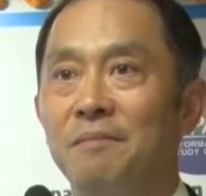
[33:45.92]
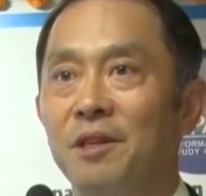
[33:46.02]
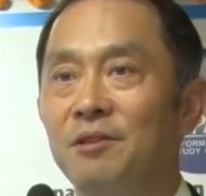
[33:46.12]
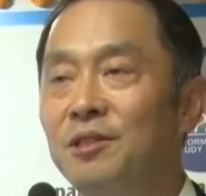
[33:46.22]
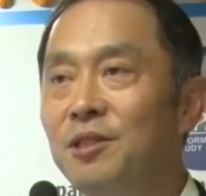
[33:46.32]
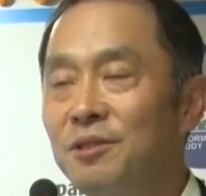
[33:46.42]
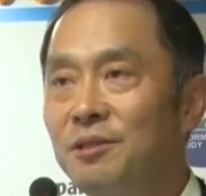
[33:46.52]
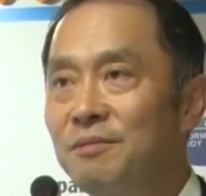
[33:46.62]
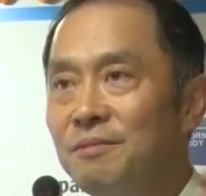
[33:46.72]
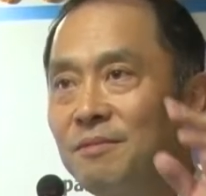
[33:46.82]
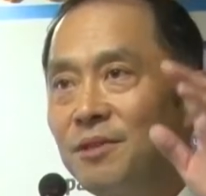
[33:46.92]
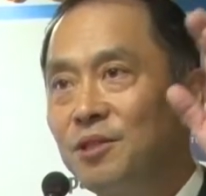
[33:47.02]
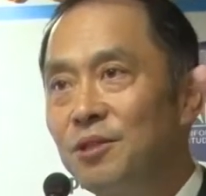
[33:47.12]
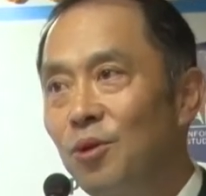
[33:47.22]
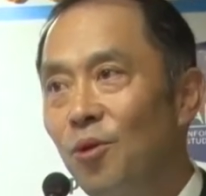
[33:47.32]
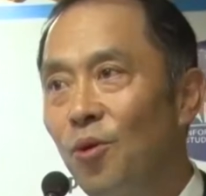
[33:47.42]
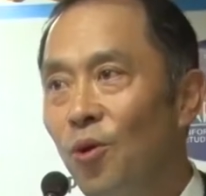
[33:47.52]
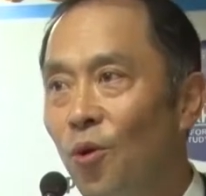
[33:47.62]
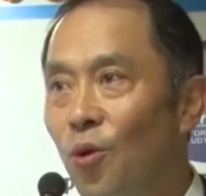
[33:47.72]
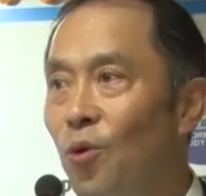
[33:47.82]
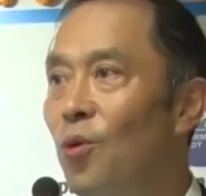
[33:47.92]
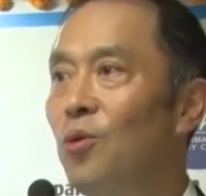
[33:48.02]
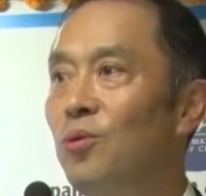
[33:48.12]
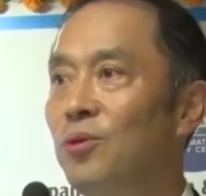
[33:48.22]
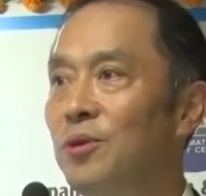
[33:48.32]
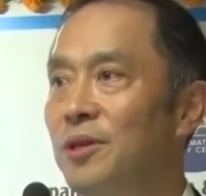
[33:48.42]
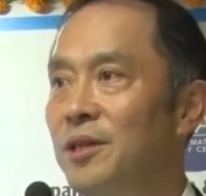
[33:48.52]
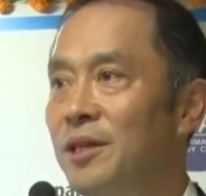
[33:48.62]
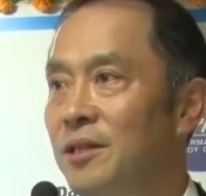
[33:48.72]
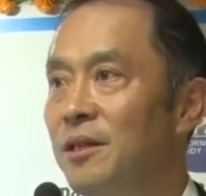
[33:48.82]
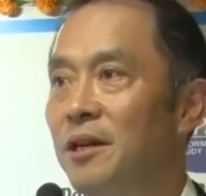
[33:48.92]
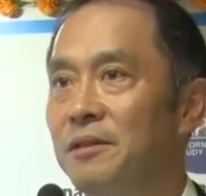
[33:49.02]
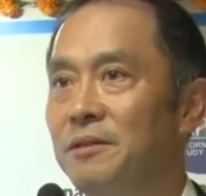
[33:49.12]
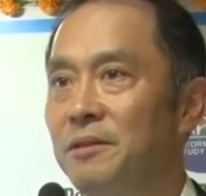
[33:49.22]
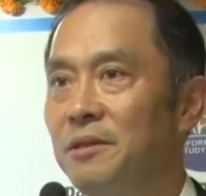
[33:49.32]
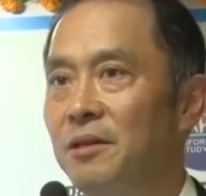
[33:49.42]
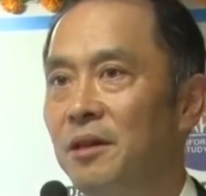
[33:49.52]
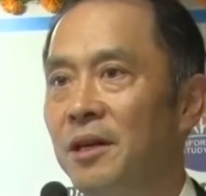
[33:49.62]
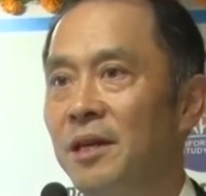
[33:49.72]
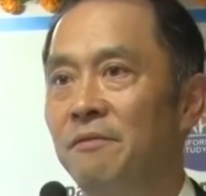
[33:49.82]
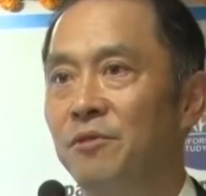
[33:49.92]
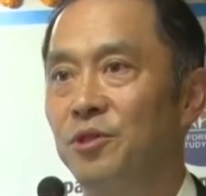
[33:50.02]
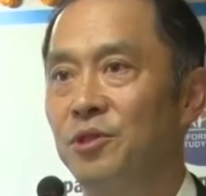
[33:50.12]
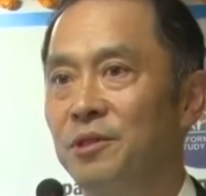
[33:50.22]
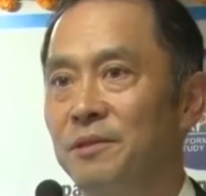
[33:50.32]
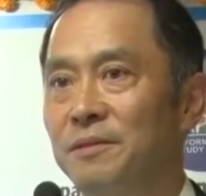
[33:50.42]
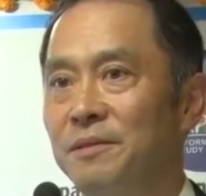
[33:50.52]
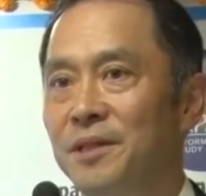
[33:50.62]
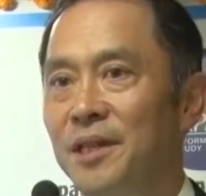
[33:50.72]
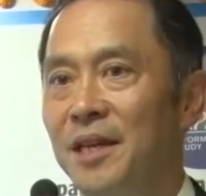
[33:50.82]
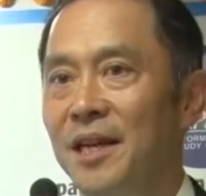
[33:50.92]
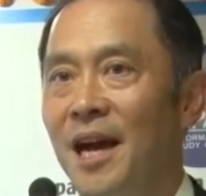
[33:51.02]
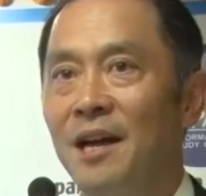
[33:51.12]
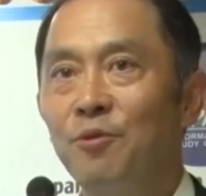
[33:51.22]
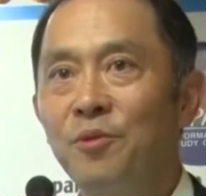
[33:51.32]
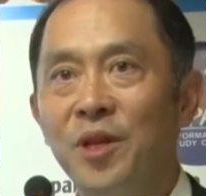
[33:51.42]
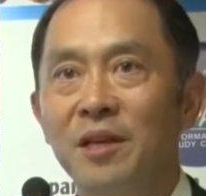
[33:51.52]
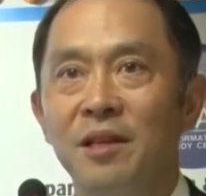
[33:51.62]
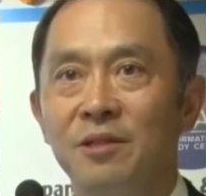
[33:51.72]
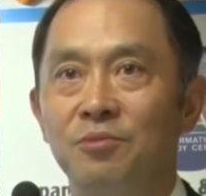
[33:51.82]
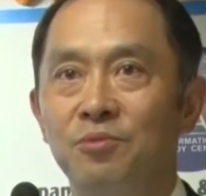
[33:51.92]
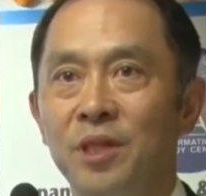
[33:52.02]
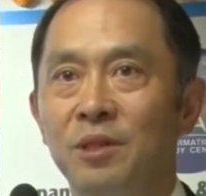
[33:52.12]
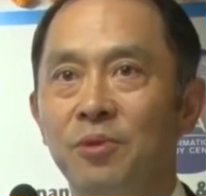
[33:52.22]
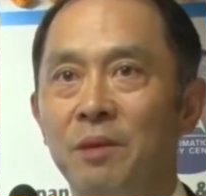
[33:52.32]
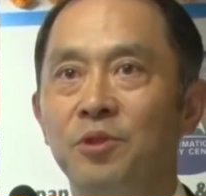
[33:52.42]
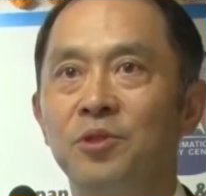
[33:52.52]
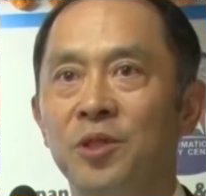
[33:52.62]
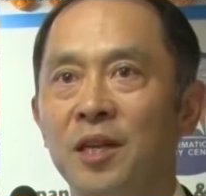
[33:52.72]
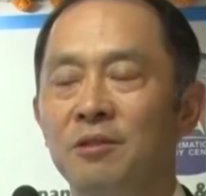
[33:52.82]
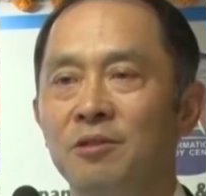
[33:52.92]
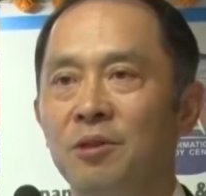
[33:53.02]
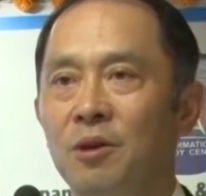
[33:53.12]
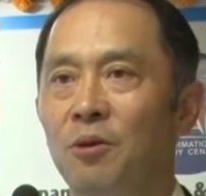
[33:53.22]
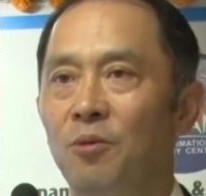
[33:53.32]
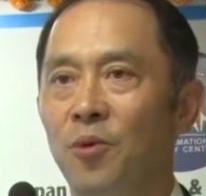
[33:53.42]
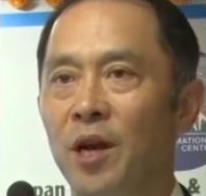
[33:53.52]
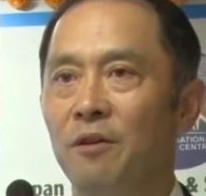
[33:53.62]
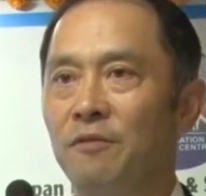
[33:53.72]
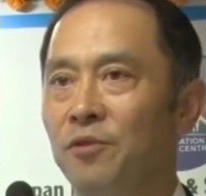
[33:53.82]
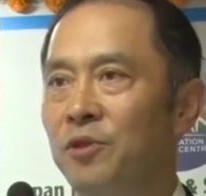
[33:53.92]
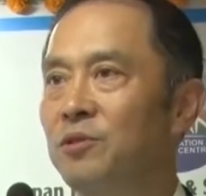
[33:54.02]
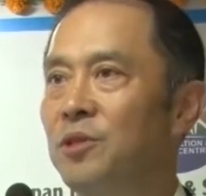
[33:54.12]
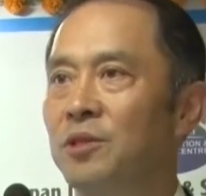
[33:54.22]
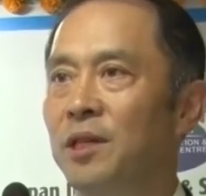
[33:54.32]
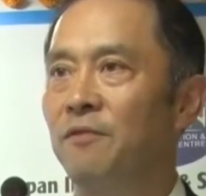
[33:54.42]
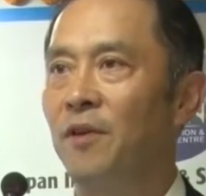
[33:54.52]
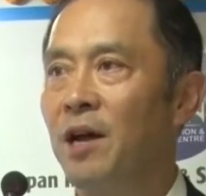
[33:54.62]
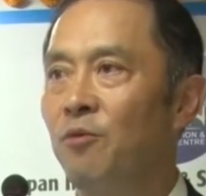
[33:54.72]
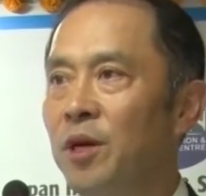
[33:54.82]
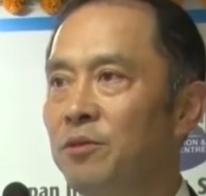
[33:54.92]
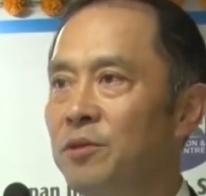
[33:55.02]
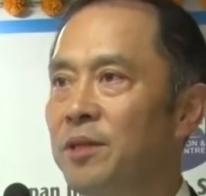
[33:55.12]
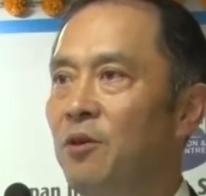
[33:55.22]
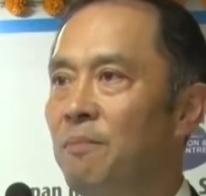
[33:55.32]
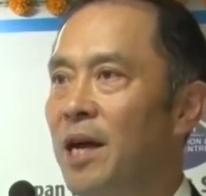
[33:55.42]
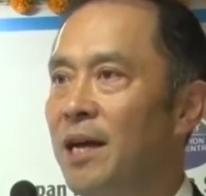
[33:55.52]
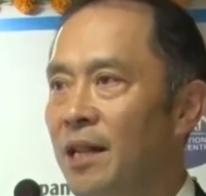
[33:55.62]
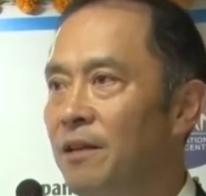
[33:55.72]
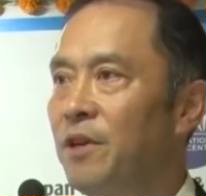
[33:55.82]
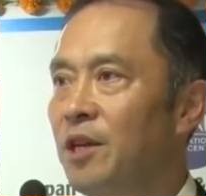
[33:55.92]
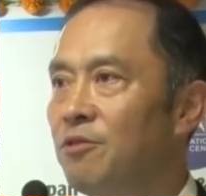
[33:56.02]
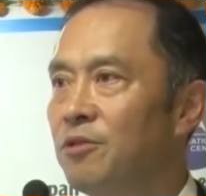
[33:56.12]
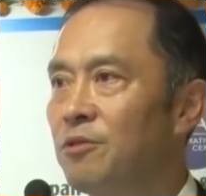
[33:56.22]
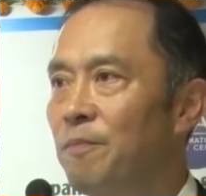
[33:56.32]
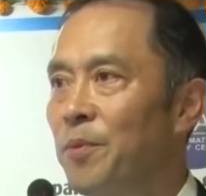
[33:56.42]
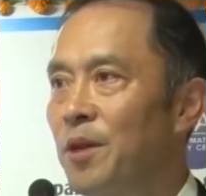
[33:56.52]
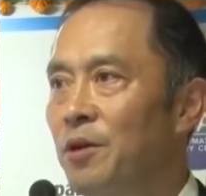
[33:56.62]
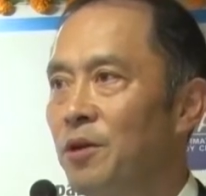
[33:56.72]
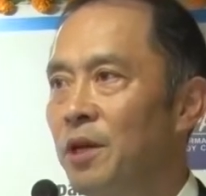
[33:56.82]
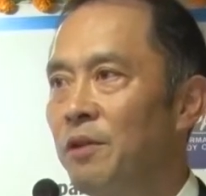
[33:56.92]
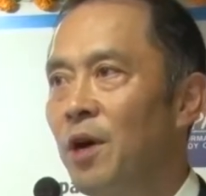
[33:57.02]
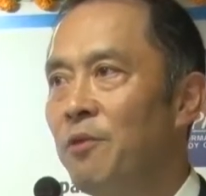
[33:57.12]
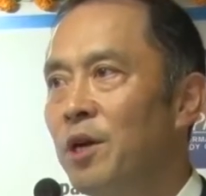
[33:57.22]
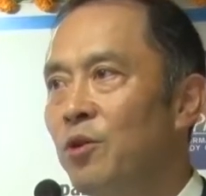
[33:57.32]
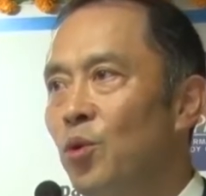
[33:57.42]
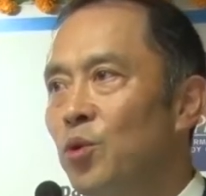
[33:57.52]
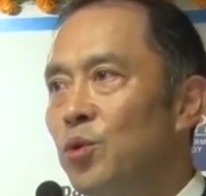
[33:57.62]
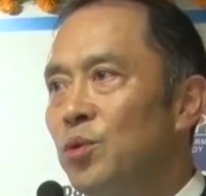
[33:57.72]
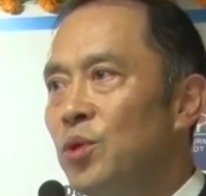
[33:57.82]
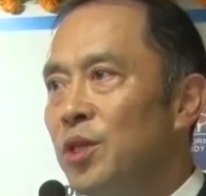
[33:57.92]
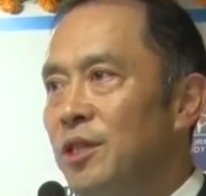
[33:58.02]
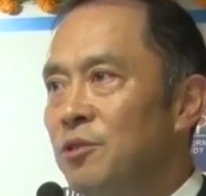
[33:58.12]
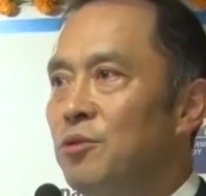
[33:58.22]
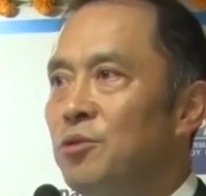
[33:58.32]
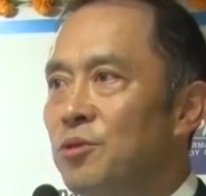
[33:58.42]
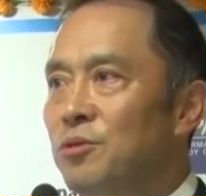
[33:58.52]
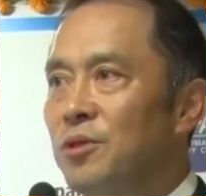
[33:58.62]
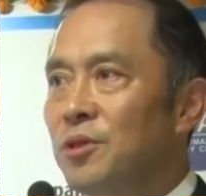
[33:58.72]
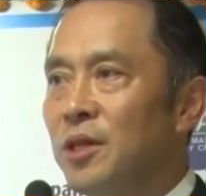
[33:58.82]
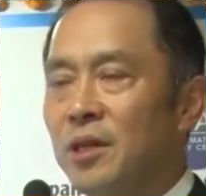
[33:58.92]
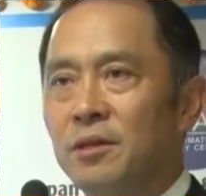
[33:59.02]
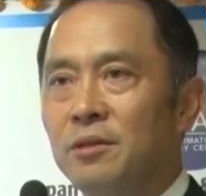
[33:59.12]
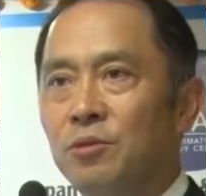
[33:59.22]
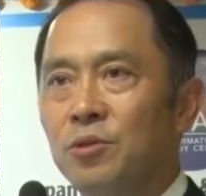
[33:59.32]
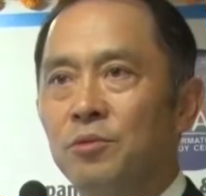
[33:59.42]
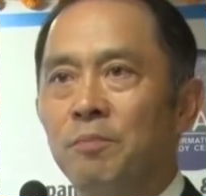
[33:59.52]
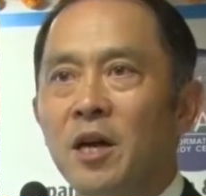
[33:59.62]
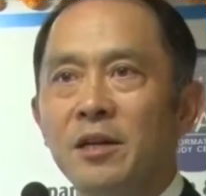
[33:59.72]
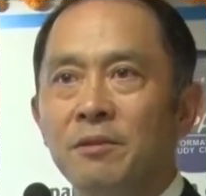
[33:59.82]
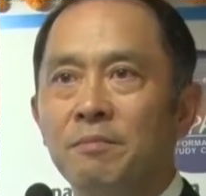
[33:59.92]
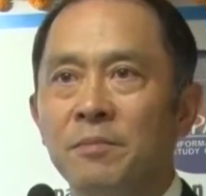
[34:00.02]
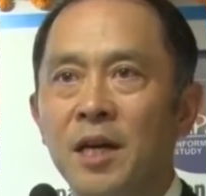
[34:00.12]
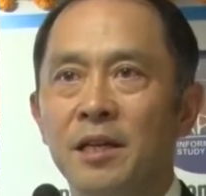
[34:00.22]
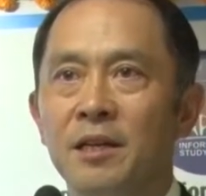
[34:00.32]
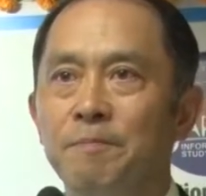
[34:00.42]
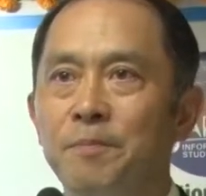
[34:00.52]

But this is this is whole India on average. And I don't think this really represents where, for instance, if I want to sell my elevators, or if I want to go to Isuzu uh, to market my